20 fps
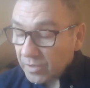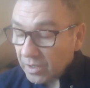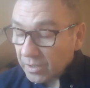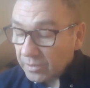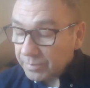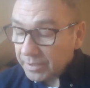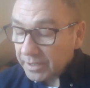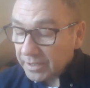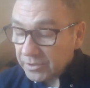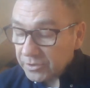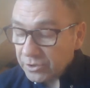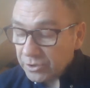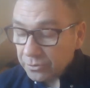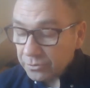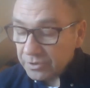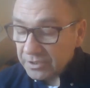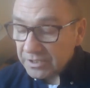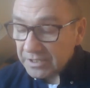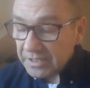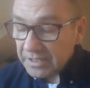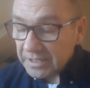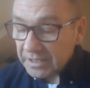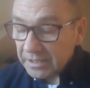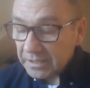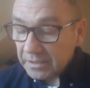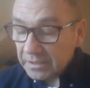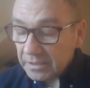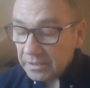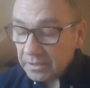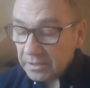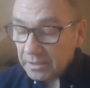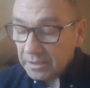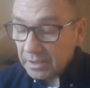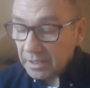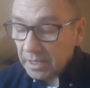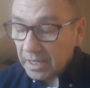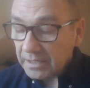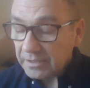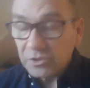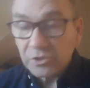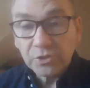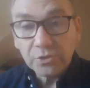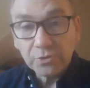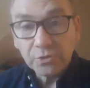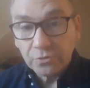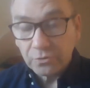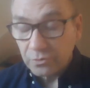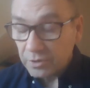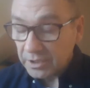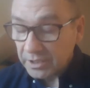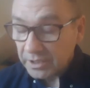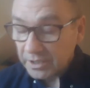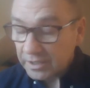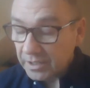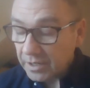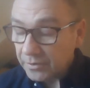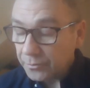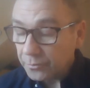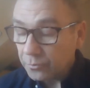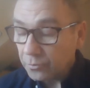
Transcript: on page 13, line 2, in other